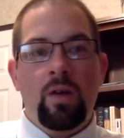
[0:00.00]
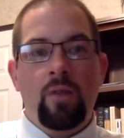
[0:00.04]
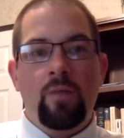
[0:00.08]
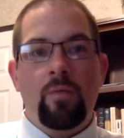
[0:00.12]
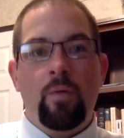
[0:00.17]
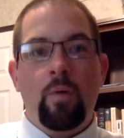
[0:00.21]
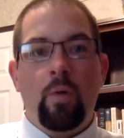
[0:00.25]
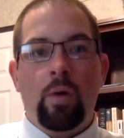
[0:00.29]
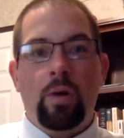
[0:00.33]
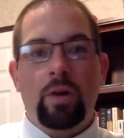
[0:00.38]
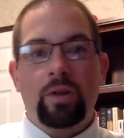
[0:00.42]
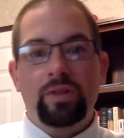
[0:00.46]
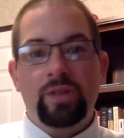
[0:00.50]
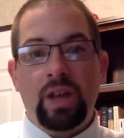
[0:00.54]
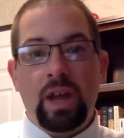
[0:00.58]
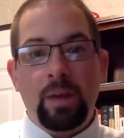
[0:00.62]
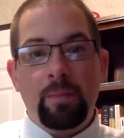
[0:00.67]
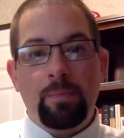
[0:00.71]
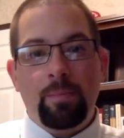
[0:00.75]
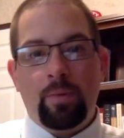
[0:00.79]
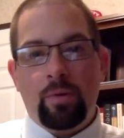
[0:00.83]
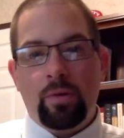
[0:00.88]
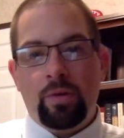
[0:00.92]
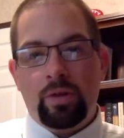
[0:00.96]
For
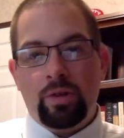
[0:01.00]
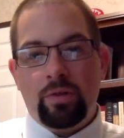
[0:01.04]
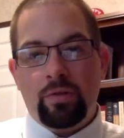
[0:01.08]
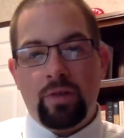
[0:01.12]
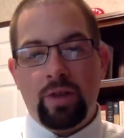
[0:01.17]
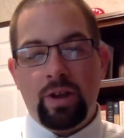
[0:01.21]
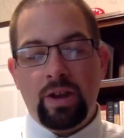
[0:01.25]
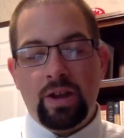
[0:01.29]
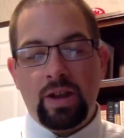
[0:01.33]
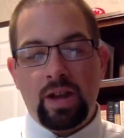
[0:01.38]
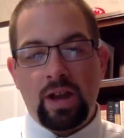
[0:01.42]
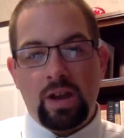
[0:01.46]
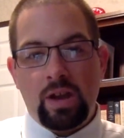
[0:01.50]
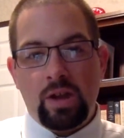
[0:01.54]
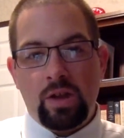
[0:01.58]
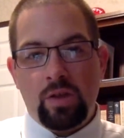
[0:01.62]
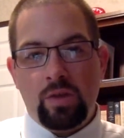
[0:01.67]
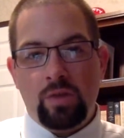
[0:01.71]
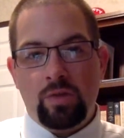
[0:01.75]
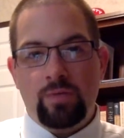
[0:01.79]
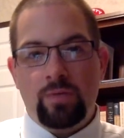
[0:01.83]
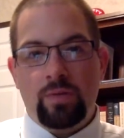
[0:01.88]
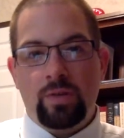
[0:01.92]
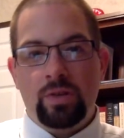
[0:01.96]
example, in Grand Canyon
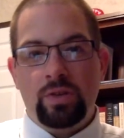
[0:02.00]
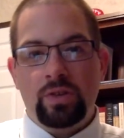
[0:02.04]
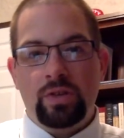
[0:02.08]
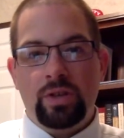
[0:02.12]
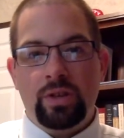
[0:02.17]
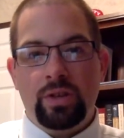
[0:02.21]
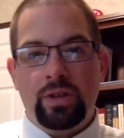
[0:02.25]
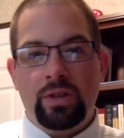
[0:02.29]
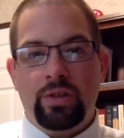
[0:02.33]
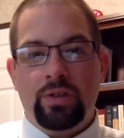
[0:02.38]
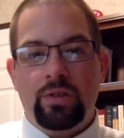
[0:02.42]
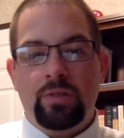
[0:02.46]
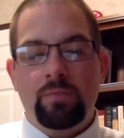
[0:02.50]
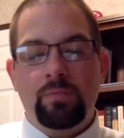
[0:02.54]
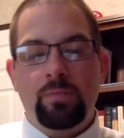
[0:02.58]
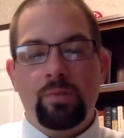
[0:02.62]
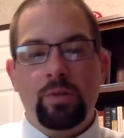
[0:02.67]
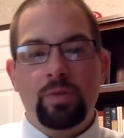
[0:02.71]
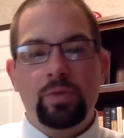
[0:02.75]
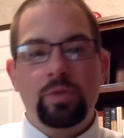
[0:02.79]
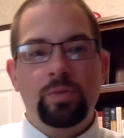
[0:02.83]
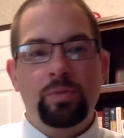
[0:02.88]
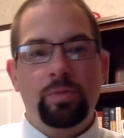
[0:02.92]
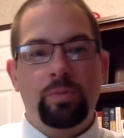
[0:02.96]
University, there are
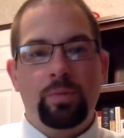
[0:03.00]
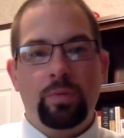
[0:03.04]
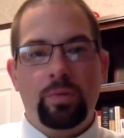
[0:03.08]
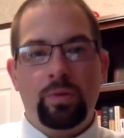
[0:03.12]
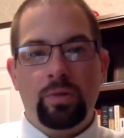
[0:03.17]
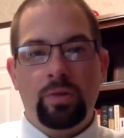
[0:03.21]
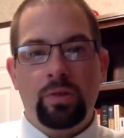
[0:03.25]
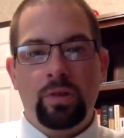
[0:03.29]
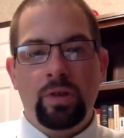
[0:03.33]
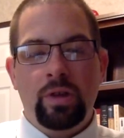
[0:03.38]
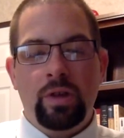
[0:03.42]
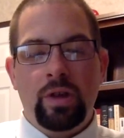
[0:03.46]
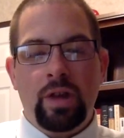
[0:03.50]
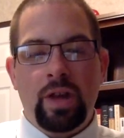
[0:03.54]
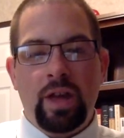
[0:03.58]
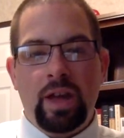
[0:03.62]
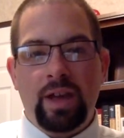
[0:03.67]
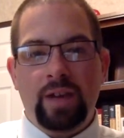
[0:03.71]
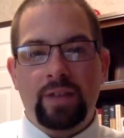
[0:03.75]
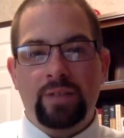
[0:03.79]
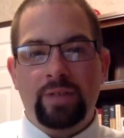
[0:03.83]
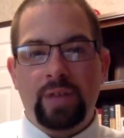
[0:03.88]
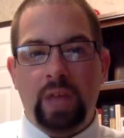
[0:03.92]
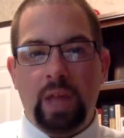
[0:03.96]
multiple
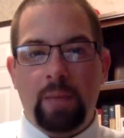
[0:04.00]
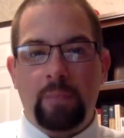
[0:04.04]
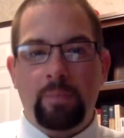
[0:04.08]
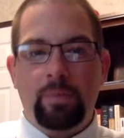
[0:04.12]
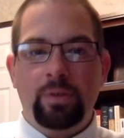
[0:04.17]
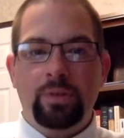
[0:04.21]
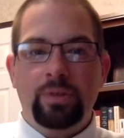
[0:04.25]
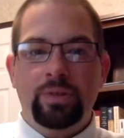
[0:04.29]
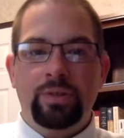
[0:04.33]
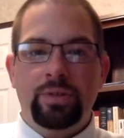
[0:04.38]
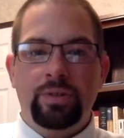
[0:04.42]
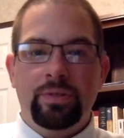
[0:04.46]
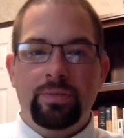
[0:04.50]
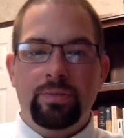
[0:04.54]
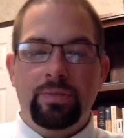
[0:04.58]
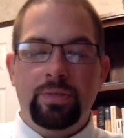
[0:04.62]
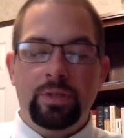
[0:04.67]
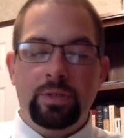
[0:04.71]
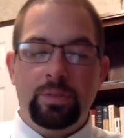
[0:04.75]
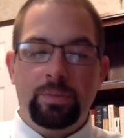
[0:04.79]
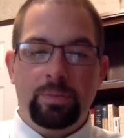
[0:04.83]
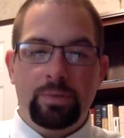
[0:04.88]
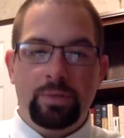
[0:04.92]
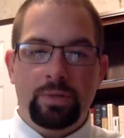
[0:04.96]
examples of
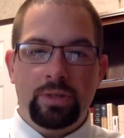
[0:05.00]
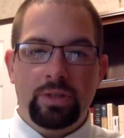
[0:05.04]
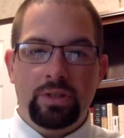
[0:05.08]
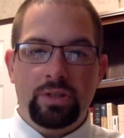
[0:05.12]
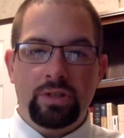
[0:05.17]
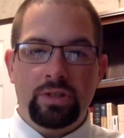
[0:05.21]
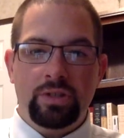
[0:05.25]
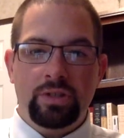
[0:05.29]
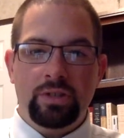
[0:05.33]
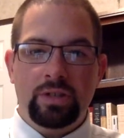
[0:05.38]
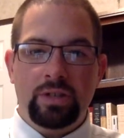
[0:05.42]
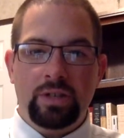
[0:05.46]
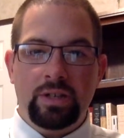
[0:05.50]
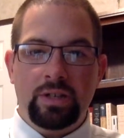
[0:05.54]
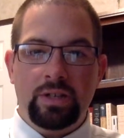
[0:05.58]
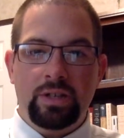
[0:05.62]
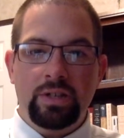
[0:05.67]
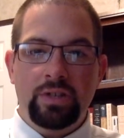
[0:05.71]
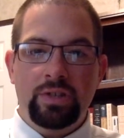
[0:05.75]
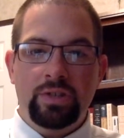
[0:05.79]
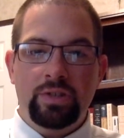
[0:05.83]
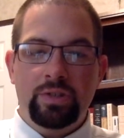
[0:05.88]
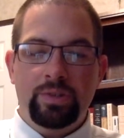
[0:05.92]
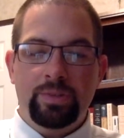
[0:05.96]
dispositions that
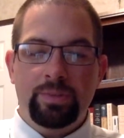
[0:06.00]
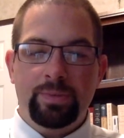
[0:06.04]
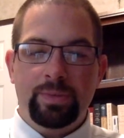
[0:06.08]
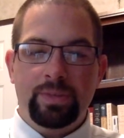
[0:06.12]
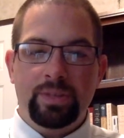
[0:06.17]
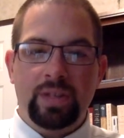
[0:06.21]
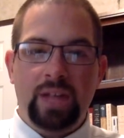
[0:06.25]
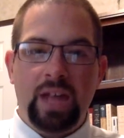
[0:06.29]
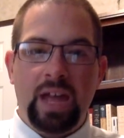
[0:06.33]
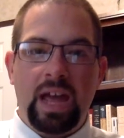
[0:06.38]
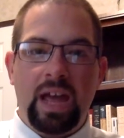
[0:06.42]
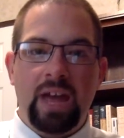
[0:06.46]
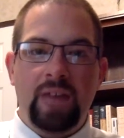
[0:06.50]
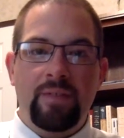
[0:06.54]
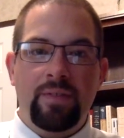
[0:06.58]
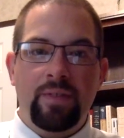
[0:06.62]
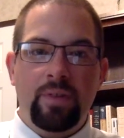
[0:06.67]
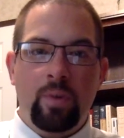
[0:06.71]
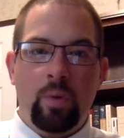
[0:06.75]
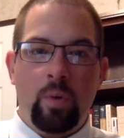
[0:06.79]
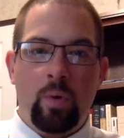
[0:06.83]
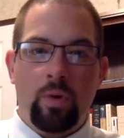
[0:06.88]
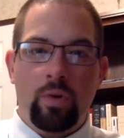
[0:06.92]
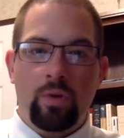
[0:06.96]
teachers must have
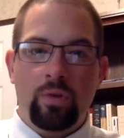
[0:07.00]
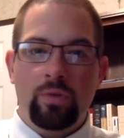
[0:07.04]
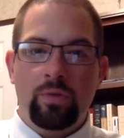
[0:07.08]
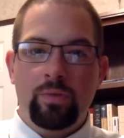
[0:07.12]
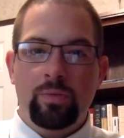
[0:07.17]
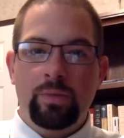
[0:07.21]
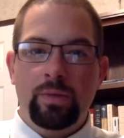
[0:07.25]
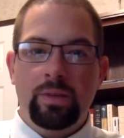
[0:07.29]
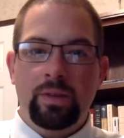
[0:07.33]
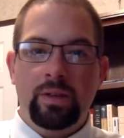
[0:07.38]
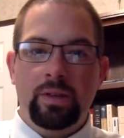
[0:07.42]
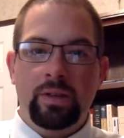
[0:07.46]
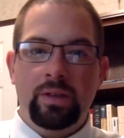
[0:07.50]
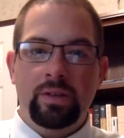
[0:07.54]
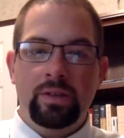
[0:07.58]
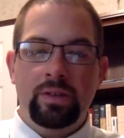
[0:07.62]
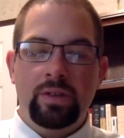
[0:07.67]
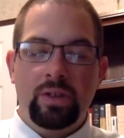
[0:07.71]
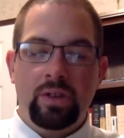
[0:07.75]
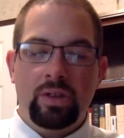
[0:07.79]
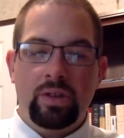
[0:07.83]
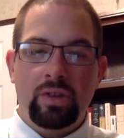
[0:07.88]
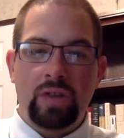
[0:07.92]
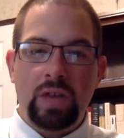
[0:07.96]
in order to be
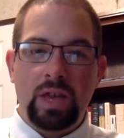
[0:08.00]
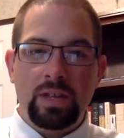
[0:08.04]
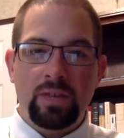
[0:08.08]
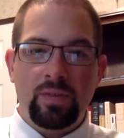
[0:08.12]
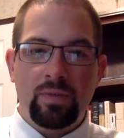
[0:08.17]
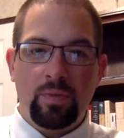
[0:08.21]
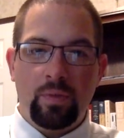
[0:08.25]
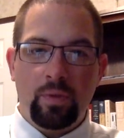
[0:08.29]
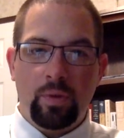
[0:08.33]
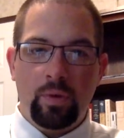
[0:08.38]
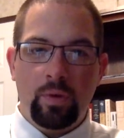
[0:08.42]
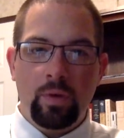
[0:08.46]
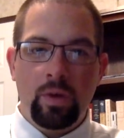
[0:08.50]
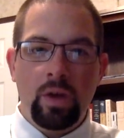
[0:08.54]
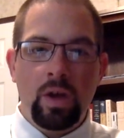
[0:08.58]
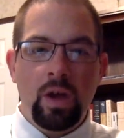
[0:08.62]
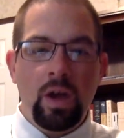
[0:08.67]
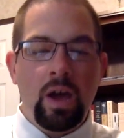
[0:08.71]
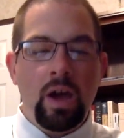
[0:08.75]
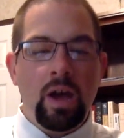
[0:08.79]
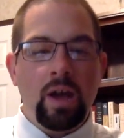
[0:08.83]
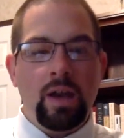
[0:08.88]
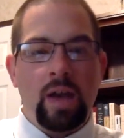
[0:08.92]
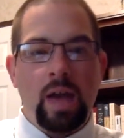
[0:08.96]
successful,
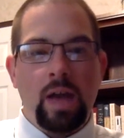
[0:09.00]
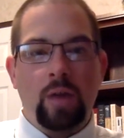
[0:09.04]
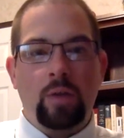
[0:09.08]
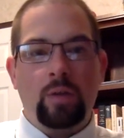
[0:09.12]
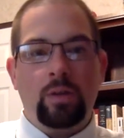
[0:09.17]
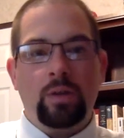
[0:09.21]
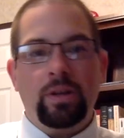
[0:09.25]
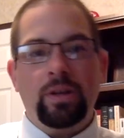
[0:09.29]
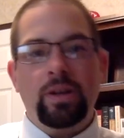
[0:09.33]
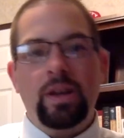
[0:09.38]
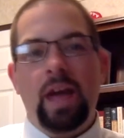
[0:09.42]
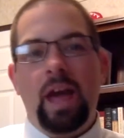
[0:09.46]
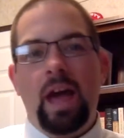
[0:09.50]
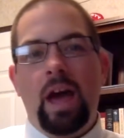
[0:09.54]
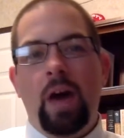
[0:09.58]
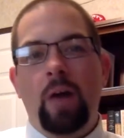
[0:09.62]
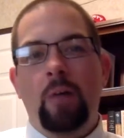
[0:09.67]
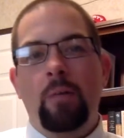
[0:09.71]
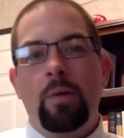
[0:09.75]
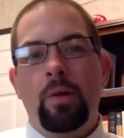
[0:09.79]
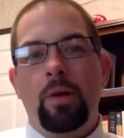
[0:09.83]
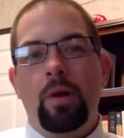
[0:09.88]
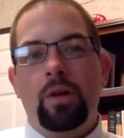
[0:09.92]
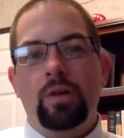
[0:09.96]
not only
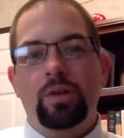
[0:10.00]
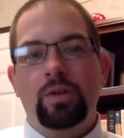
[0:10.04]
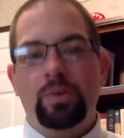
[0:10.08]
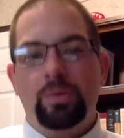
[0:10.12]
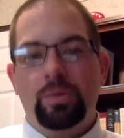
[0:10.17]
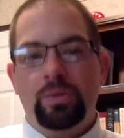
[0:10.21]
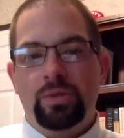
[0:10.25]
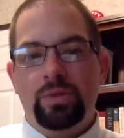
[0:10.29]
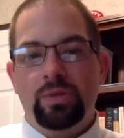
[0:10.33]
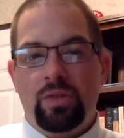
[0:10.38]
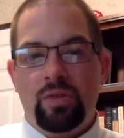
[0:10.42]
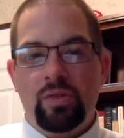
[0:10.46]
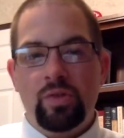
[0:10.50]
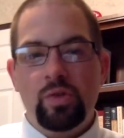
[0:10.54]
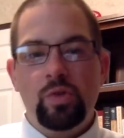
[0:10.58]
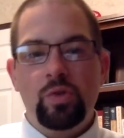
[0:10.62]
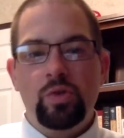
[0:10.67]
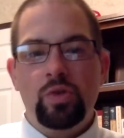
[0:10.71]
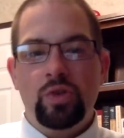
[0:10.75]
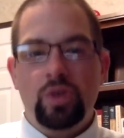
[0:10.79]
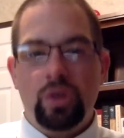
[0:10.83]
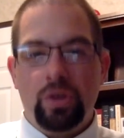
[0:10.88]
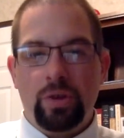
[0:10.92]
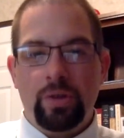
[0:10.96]
now, but also in the
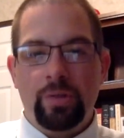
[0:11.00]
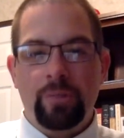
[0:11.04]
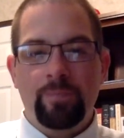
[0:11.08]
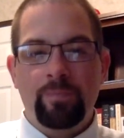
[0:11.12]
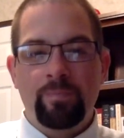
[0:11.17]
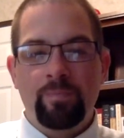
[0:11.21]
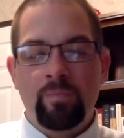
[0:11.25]
future.